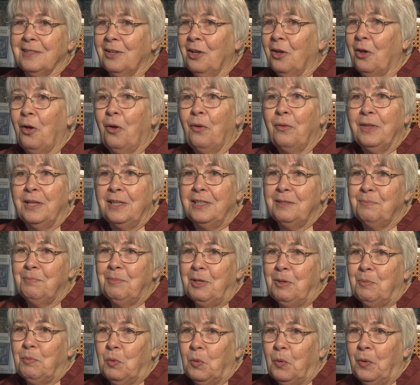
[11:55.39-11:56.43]
all these
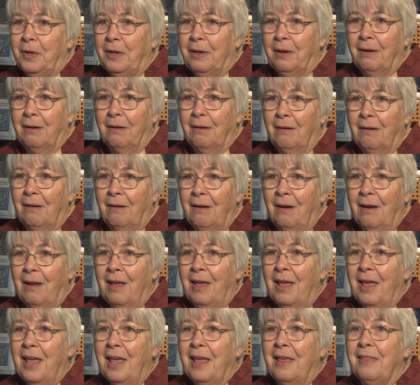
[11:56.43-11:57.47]
people here,
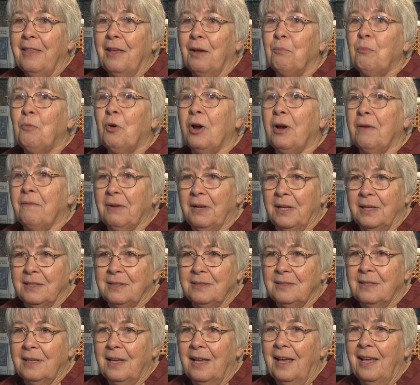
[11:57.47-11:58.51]
and they're
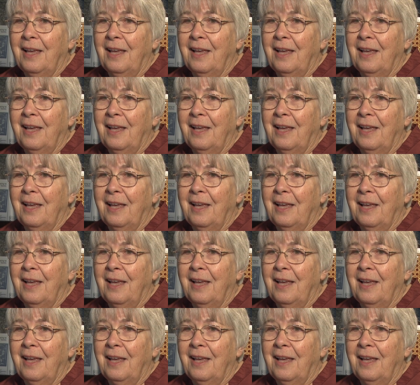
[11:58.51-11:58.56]
marvelous.